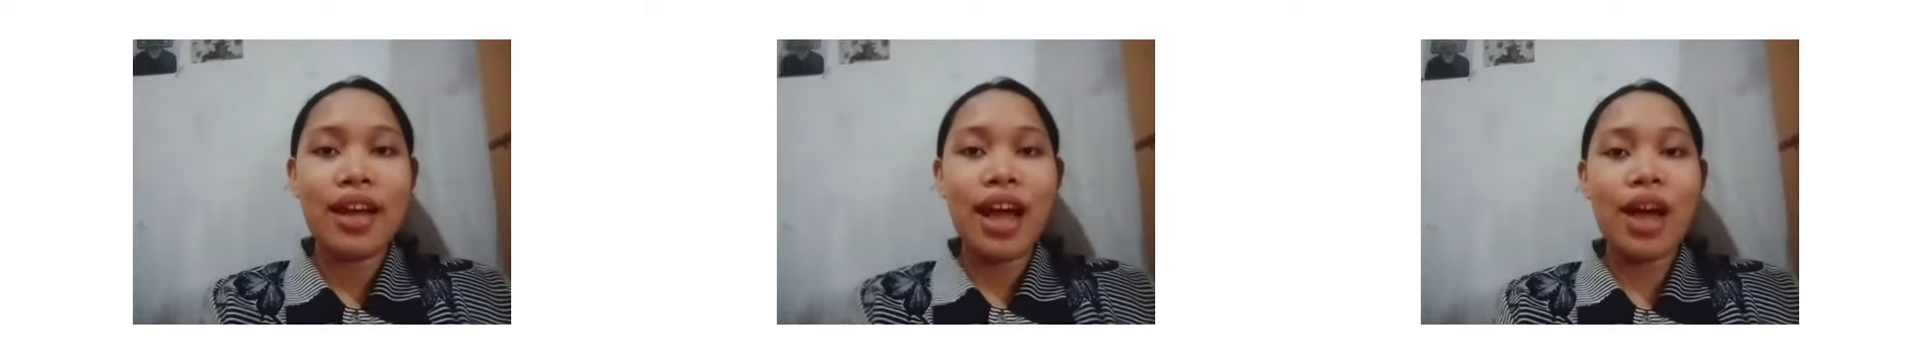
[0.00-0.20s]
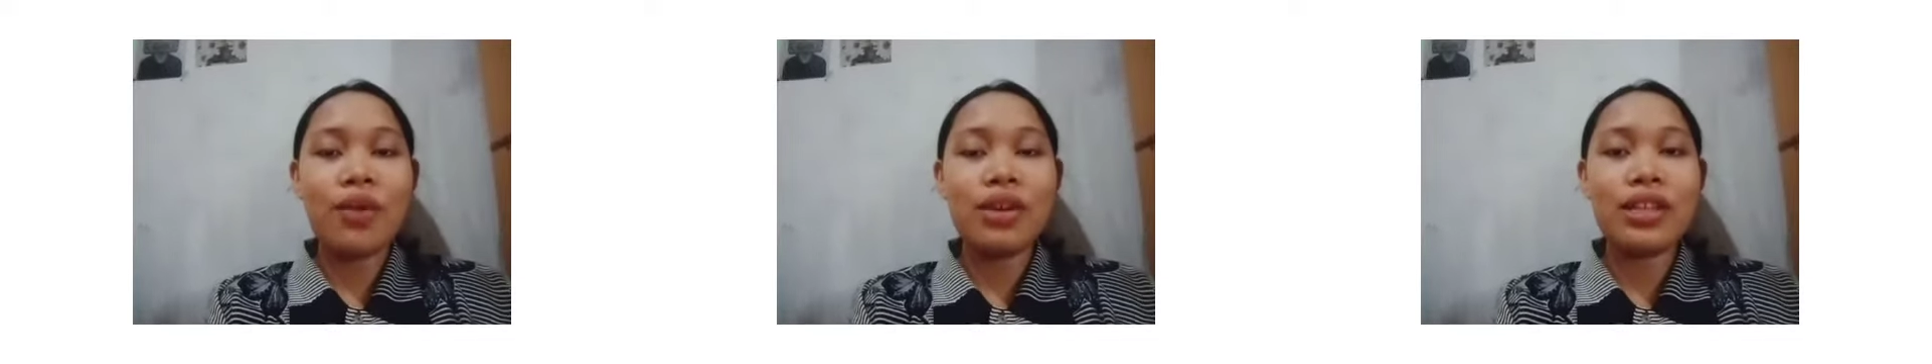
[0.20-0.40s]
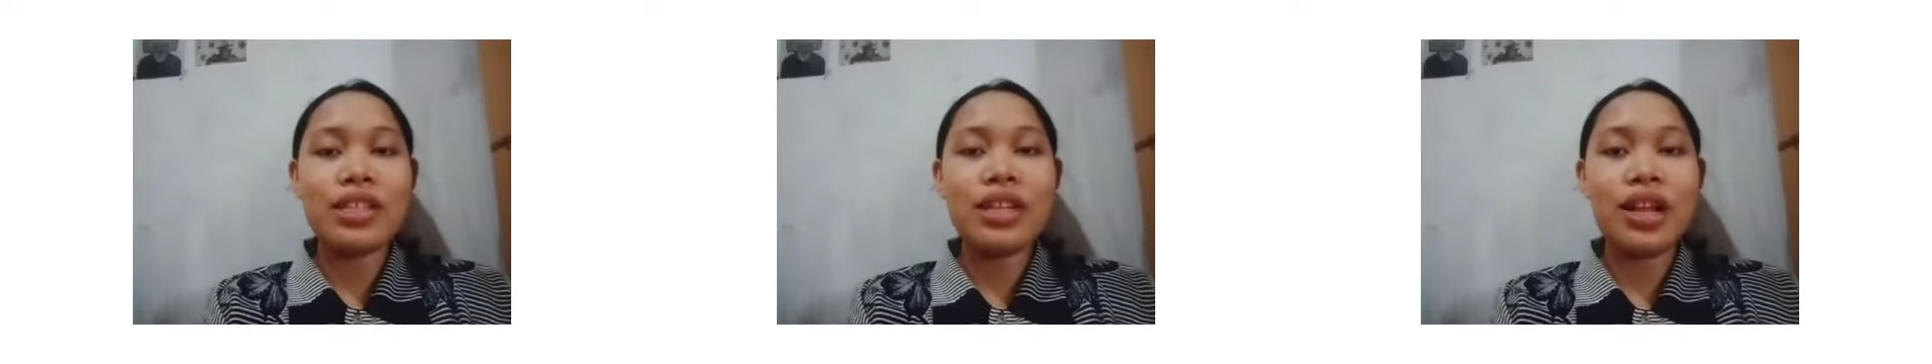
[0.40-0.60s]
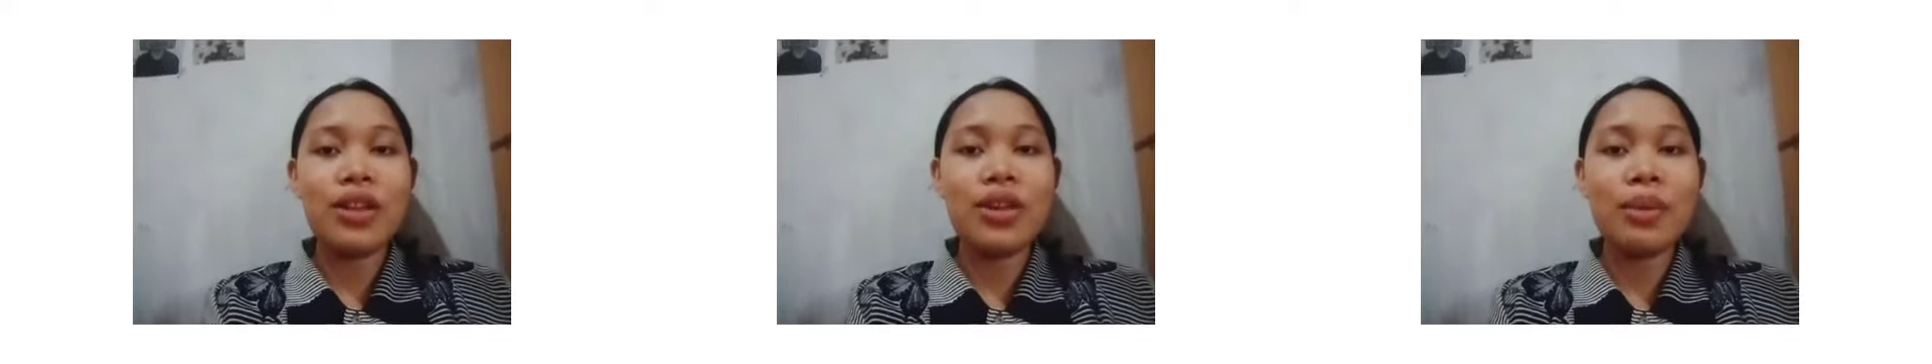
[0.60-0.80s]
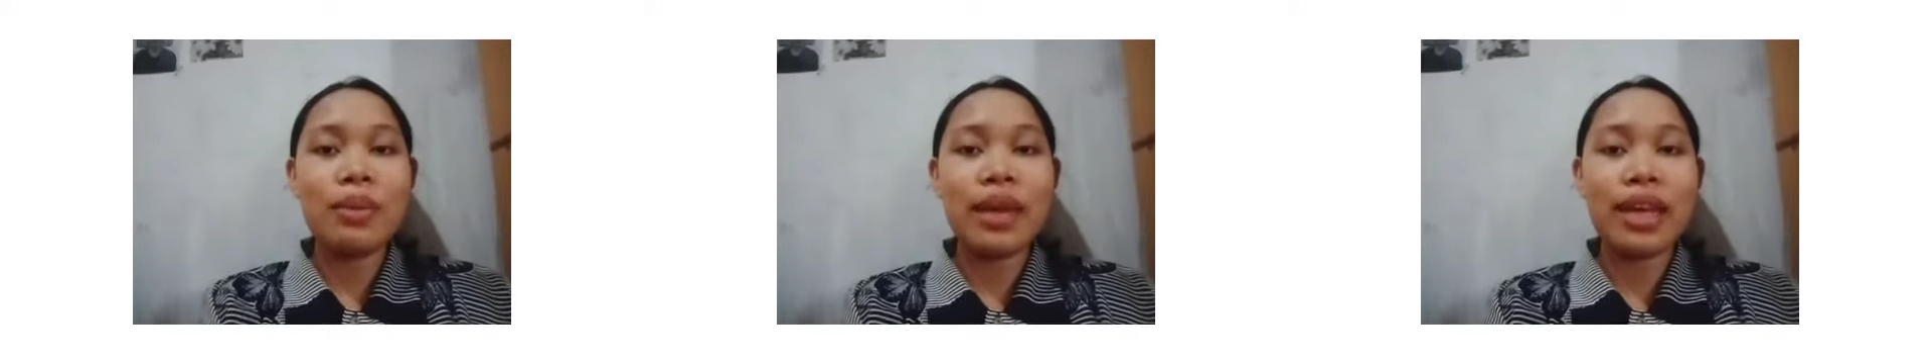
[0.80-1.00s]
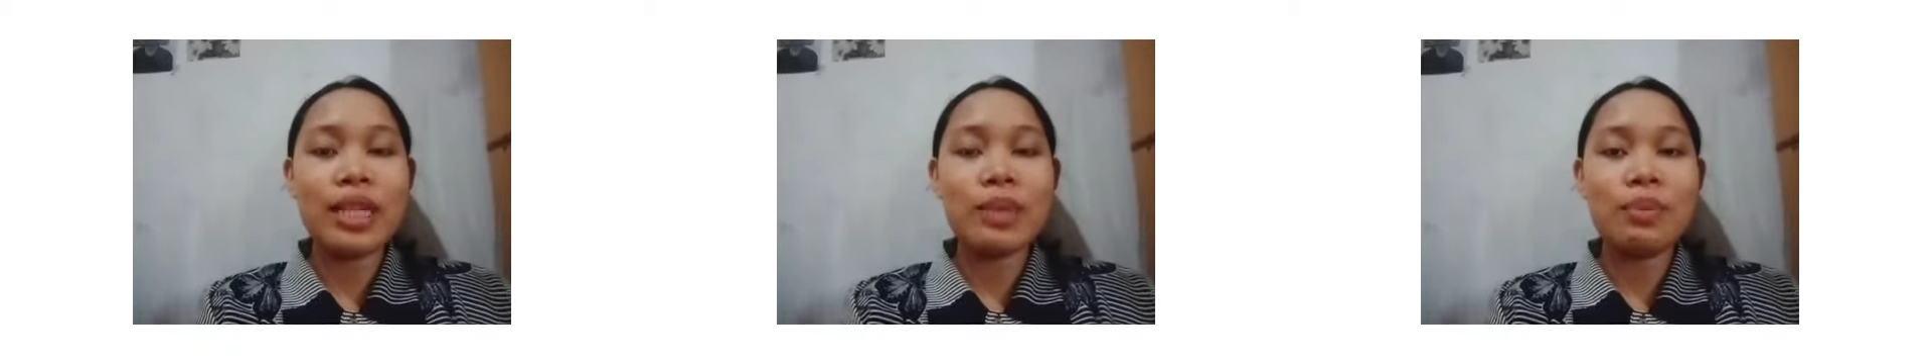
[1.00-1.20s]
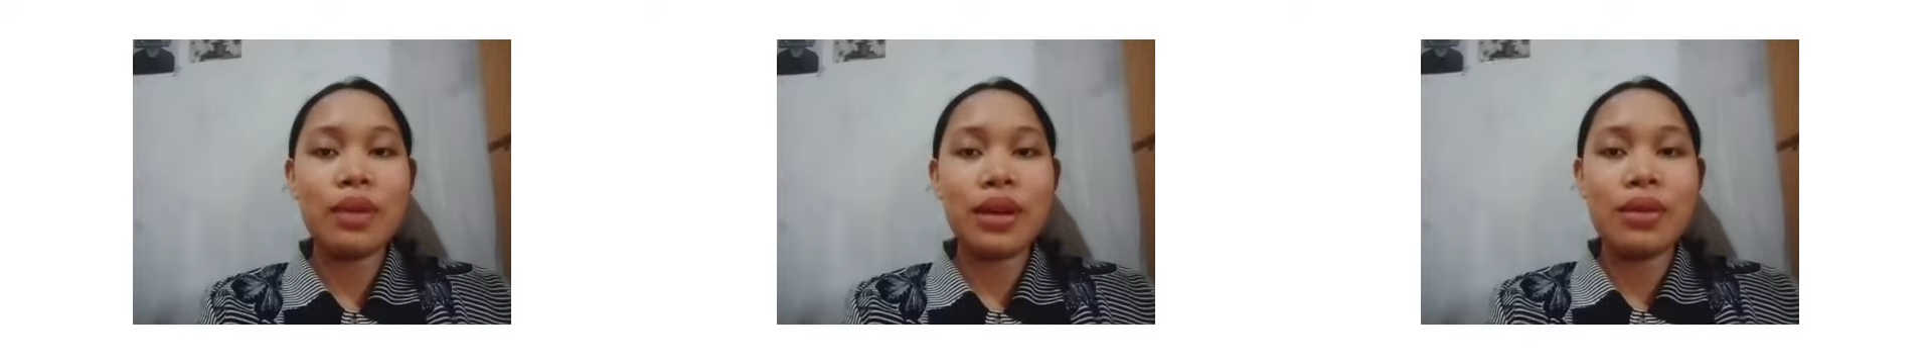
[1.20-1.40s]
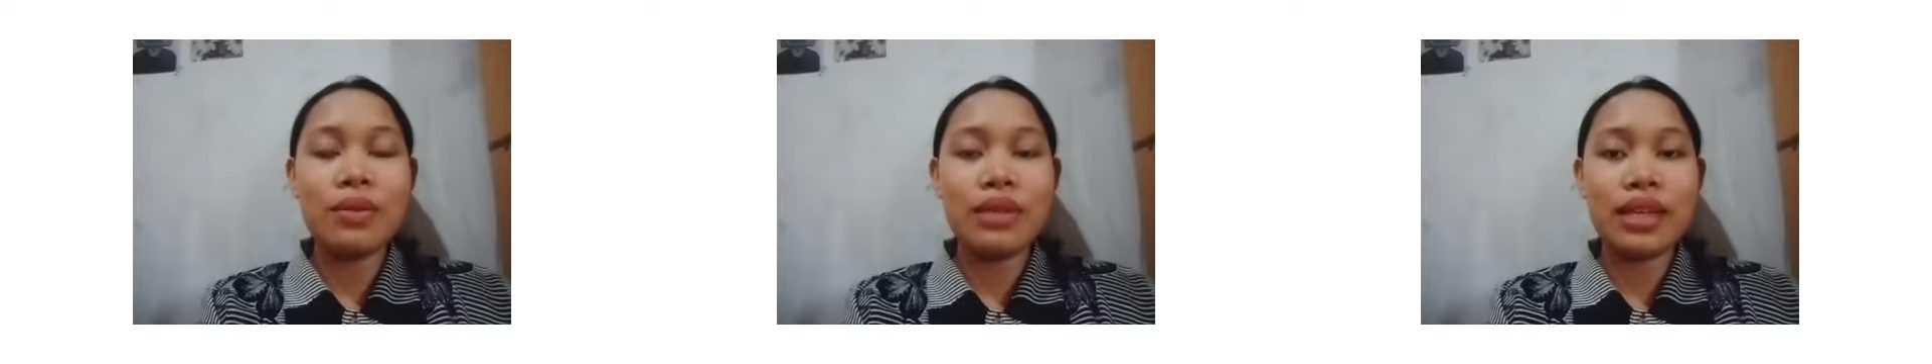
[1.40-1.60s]
I want to tell you my
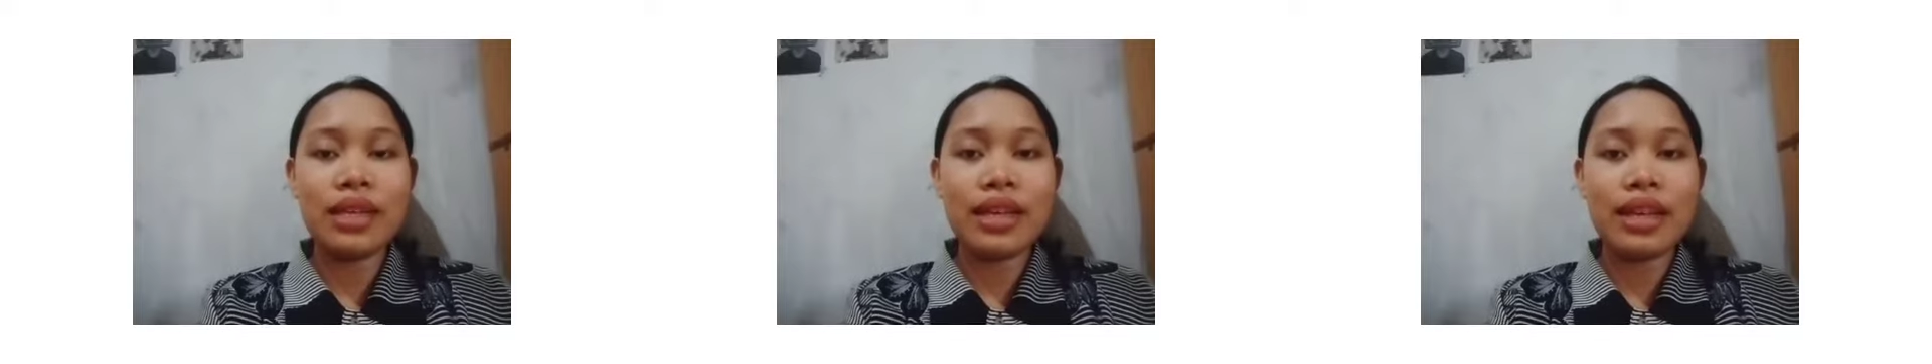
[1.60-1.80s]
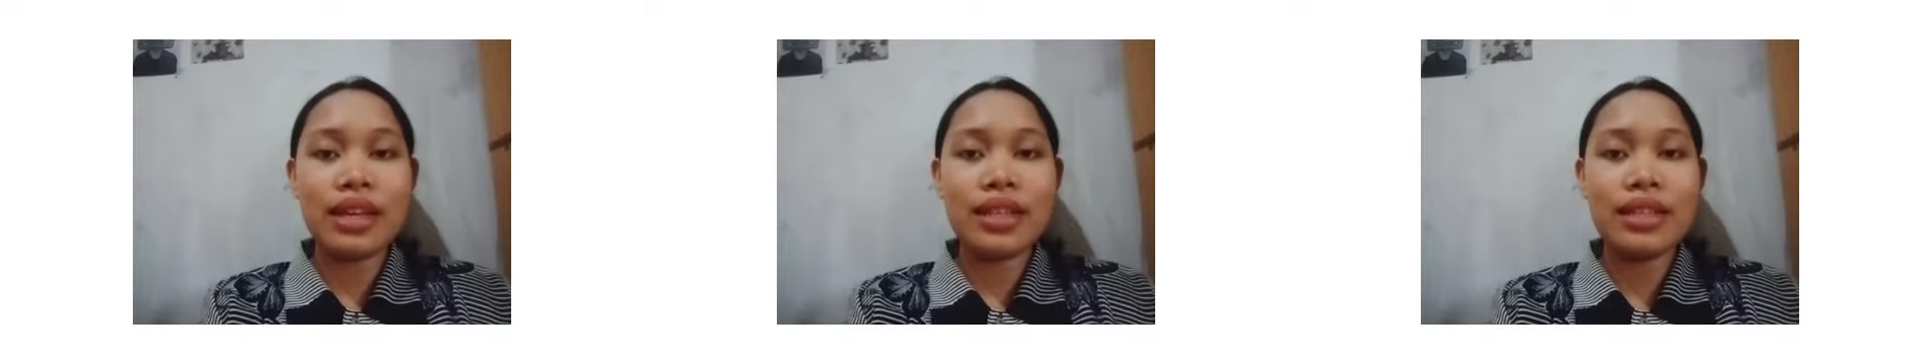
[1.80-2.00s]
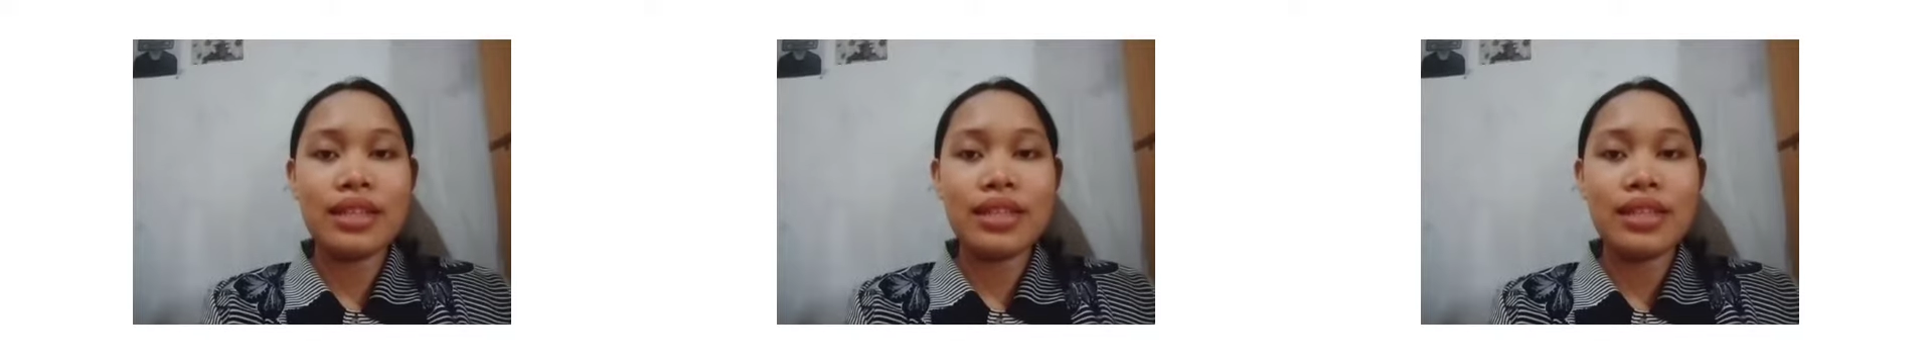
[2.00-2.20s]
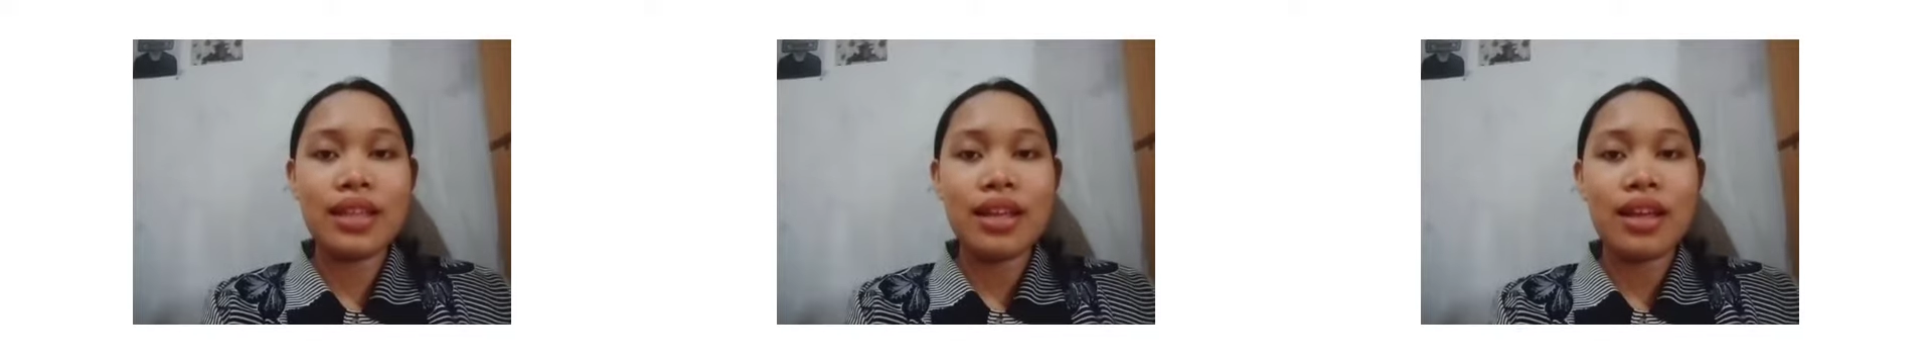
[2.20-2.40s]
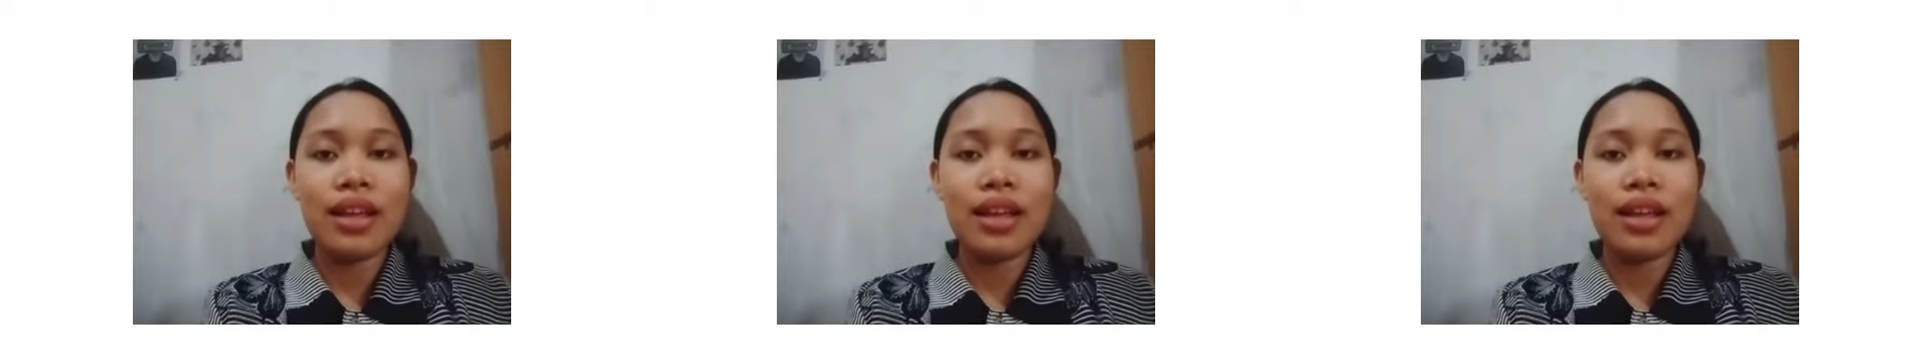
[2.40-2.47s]
experience